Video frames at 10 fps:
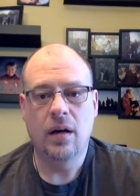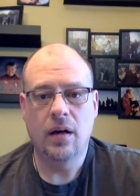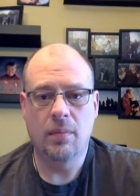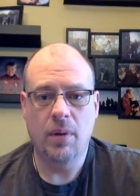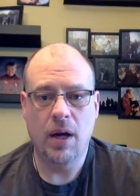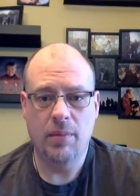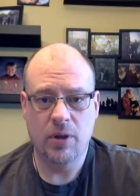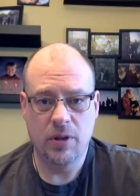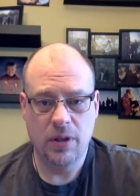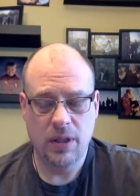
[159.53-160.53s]
Our
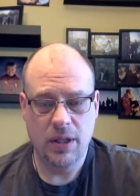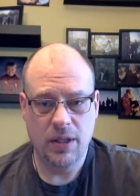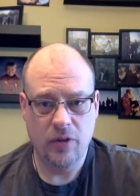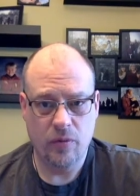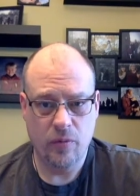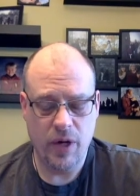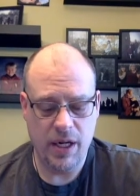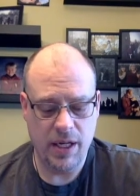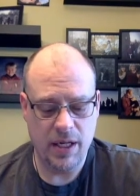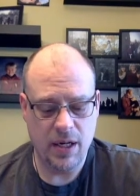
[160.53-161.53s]
Bible
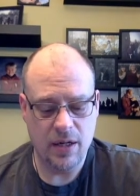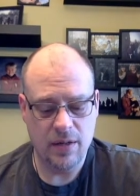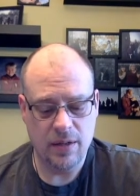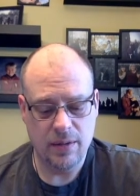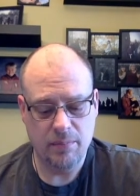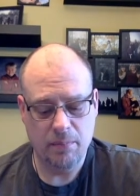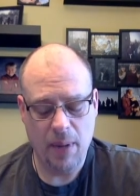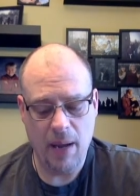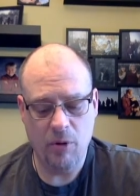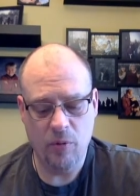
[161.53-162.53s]
reading, our
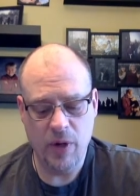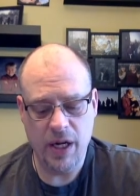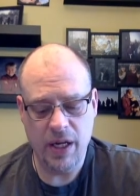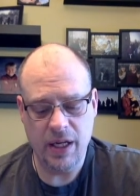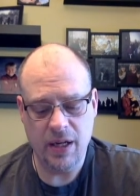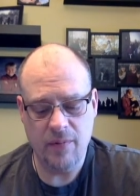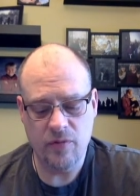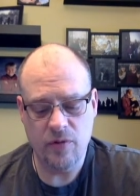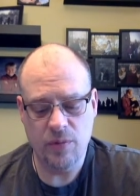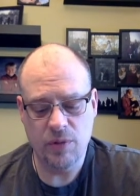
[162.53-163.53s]
Bible reading
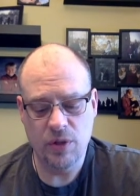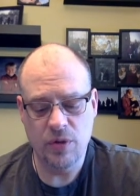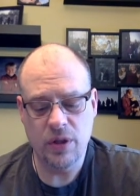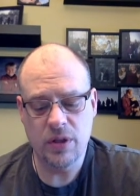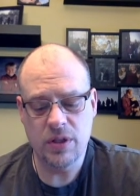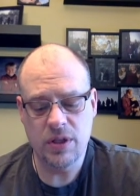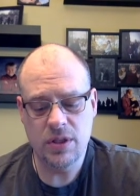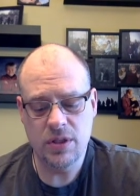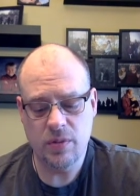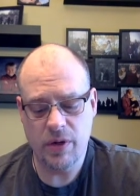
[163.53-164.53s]
comes from Luke
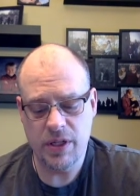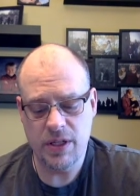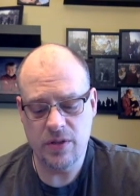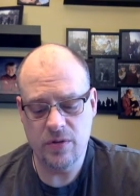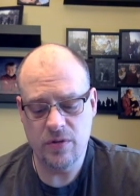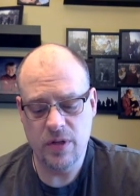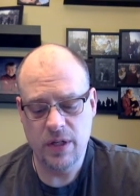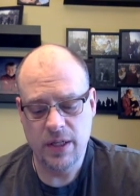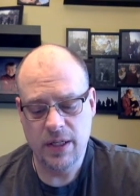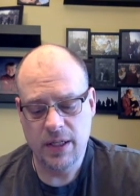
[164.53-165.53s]
22,
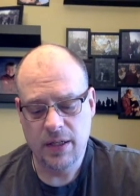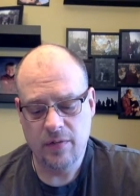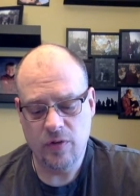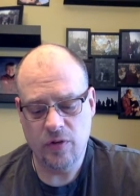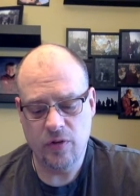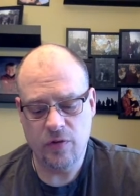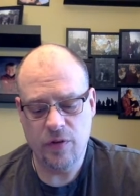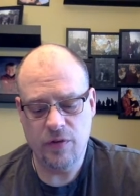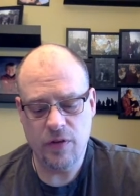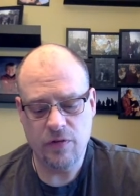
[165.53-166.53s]
verses
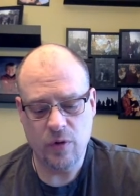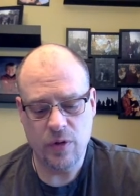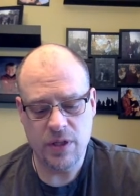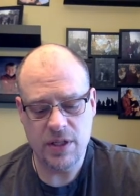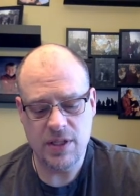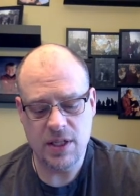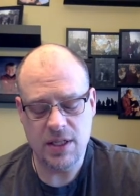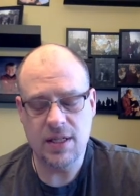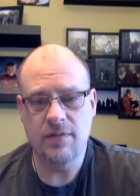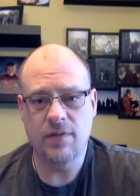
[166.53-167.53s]
54 to
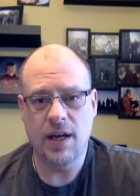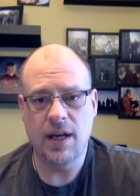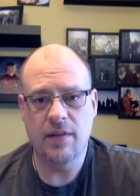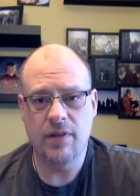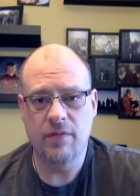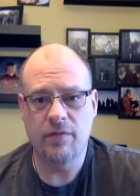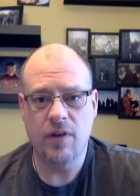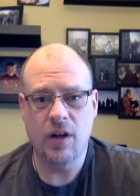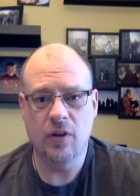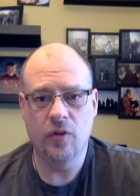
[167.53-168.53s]
65, and
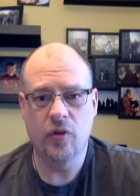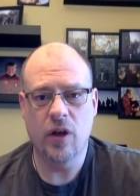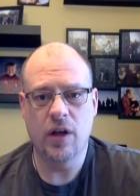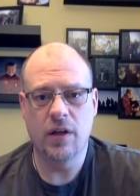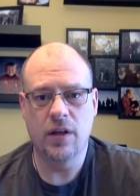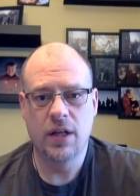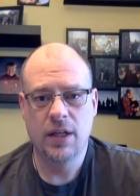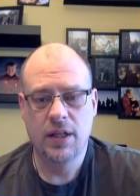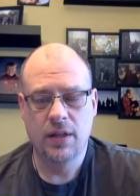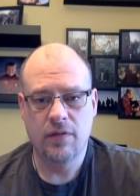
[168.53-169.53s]
follows on
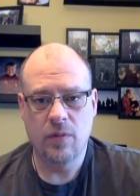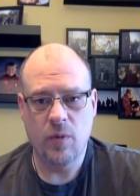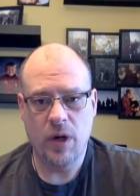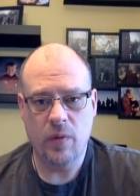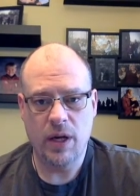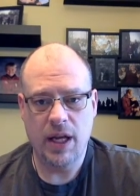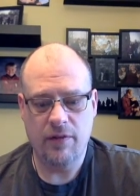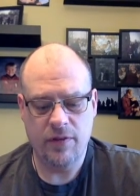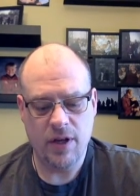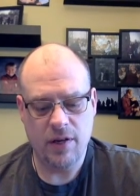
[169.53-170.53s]
from where we
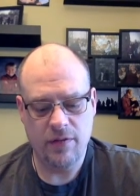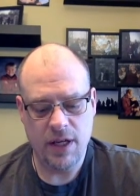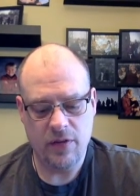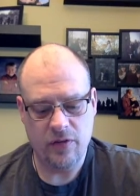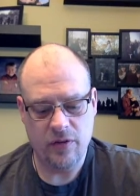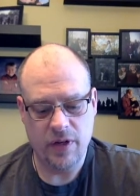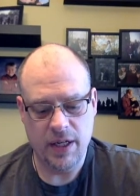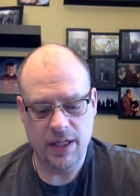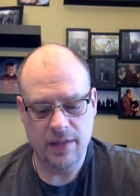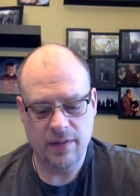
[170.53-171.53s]
left off
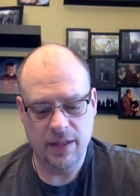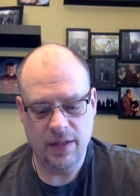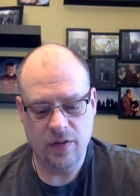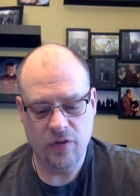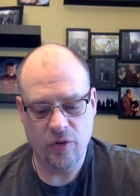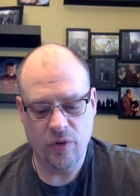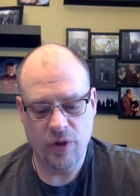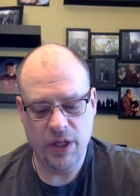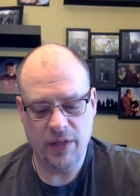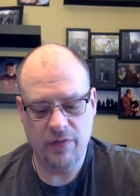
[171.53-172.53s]
yesterday in the
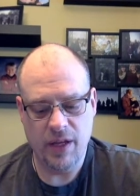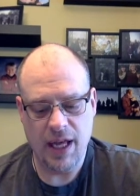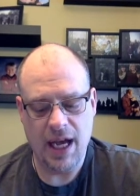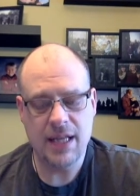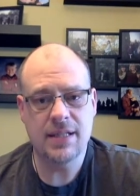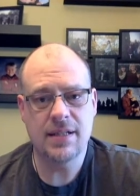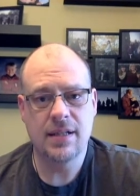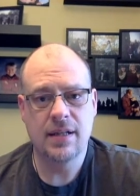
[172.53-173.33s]
story of the last